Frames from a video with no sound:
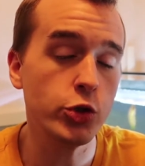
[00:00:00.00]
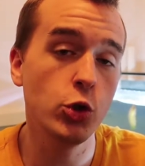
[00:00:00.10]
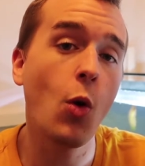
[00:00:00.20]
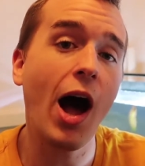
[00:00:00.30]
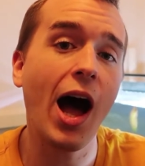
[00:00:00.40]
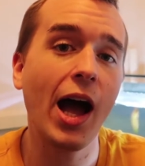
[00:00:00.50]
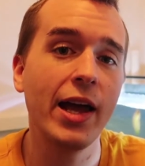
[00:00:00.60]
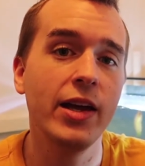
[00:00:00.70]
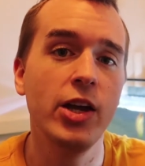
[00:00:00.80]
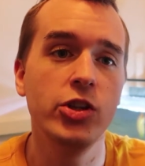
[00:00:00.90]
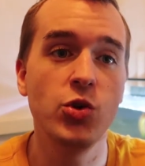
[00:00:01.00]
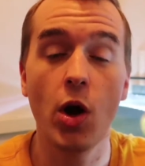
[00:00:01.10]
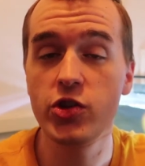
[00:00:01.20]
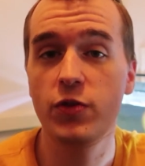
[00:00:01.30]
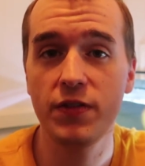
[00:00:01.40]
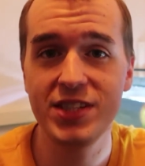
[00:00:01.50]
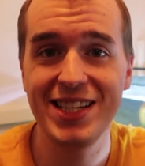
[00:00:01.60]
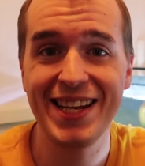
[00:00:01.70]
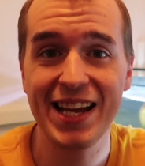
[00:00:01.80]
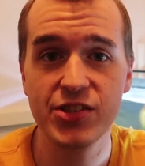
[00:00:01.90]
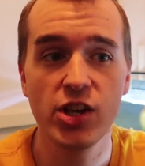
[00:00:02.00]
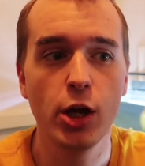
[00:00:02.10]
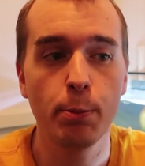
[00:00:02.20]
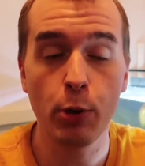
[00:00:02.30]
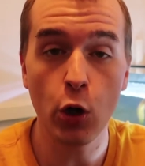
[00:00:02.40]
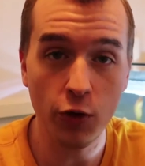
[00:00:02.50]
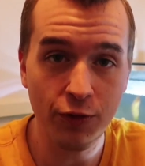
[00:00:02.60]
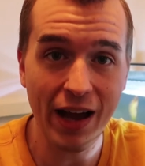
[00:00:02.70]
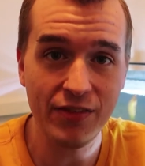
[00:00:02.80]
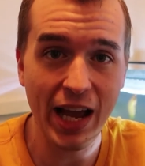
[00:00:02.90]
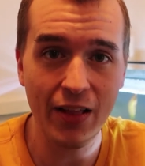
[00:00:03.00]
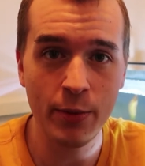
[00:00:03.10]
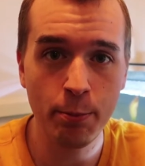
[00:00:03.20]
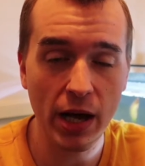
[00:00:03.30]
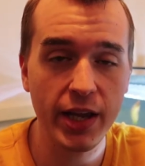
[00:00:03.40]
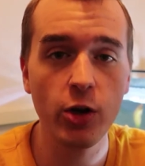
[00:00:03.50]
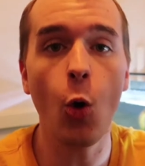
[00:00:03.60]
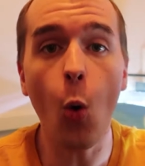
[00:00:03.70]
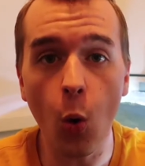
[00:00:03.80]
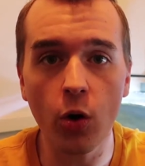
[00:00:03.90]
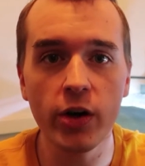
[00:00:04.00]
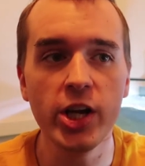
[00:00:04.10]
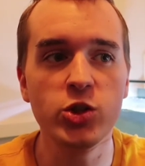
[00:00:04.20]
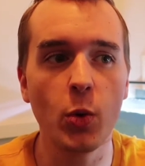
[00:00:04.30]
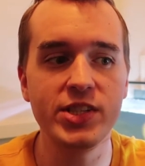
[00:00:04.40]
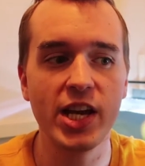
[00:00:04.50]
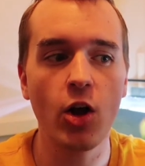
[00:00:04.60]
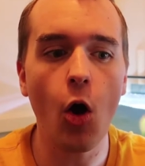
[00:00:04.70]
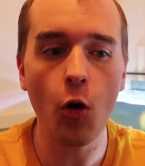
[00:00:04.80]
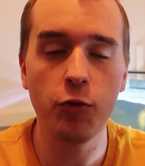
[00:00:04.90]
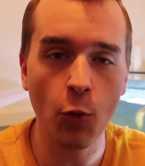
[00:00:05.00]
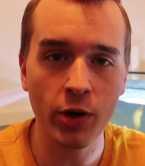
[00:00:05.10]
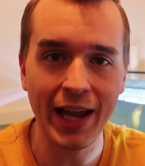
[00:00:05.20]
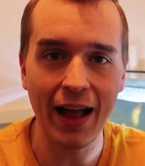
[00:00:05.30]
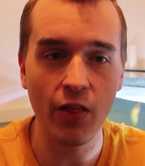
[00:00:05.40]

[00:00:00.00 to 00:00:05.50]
Do I do 150 TDS per 5-gallon bucket, or do I take all 4